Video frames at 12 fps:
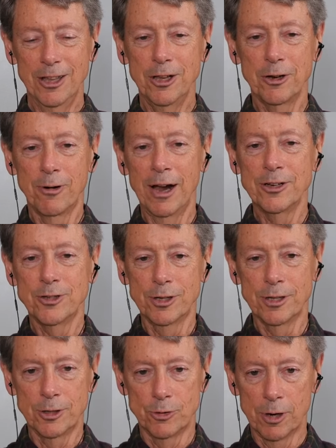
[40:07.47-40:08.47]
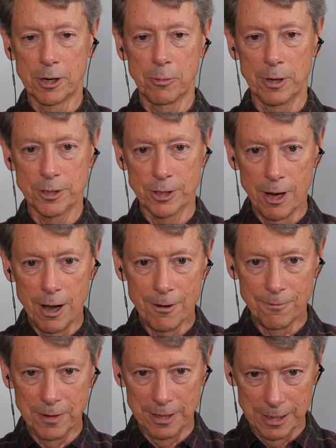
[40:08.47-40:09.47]
And then gradually the drug wears
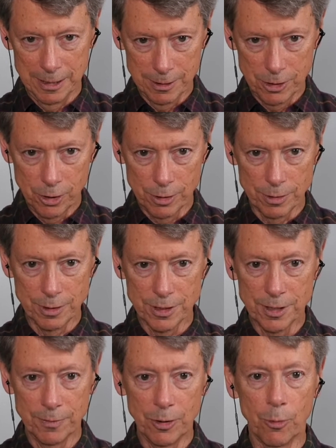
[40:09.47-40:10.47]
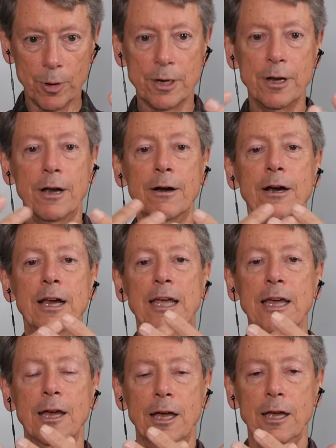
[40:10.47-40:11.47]
off, and the curtains of the
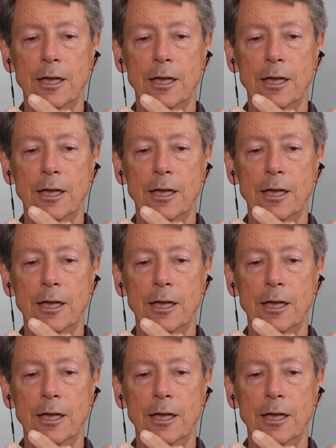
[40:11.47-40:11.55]
ordinary,